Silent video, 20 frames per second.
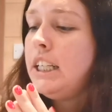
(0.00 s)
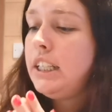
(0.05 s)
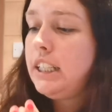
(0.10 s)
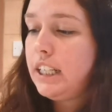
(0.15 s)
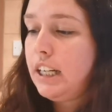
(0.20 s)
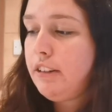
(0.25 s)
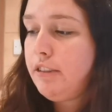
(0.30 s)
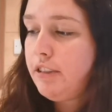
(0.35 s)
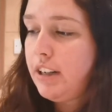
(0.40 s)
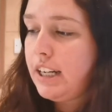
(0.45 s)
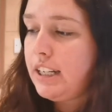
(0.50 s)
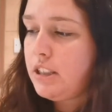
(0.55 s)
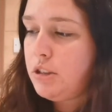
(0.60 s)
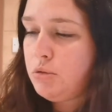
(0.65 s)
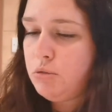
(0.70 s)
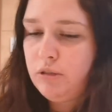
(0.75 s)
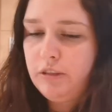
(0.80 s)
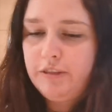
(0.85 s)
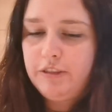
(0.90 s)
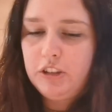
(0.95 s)
Now for
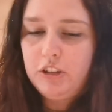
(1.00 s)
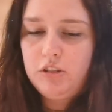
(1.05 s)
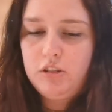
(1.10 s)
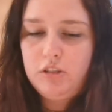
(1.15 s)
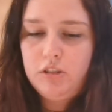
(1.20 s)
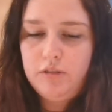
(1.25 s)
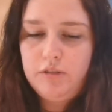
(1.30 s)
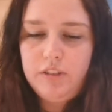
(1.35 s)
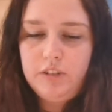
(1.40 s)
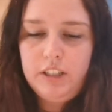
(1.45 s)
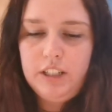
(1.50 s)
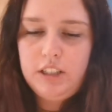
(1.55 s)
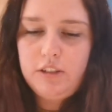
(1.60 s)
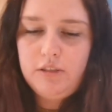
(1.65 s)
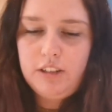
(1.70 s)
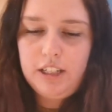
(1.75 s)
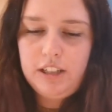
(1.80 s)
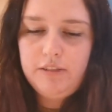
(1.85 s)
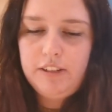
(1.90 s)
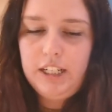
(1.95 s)
actual fun stuff that is
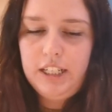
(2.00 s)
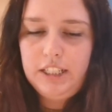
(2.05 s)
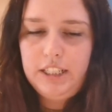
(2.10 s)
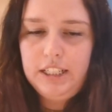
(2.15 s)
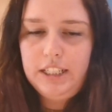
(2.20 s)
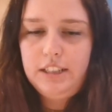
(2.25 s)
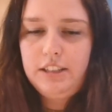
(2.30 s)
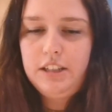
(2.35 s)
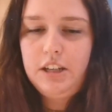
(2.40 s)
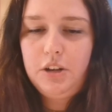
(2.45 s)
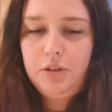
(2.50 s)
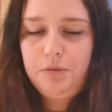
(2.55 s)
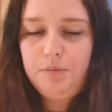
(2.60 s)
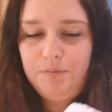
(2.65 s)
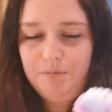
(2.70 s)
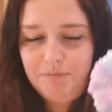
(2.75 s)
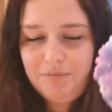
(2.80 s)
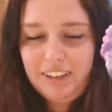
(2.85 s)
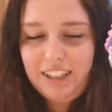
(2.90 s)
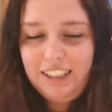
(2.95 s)
now related. So
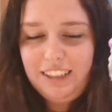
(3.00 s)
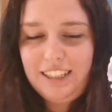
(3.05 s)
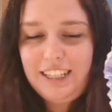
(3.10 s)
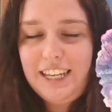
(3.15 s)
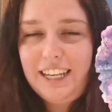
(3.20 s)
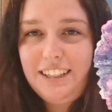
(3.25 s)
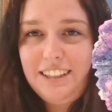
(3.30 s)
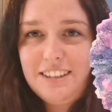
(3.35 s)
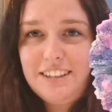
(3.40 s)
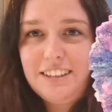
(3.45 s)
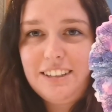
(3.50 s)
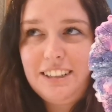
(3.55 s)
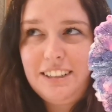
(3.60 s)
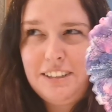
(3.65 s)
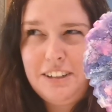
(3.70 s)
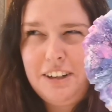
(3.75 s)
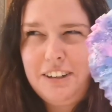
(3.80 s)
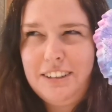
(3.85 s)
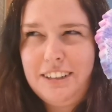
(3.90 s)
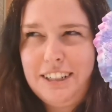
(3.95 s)
this
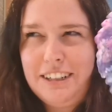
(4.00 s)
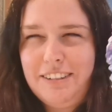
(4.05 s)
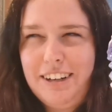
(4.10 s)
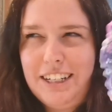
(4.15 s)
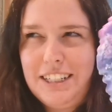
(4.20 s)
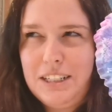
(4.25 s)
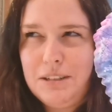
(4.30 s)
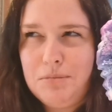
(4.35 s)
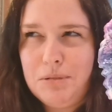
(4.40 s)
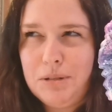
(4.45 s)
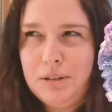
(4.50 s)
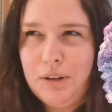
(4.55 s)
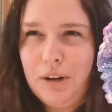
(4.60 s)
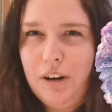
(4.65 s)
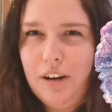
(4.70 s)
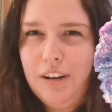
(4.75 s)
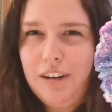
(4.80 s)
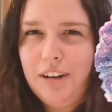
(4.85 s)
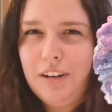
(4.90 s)
is kind of now related, but not.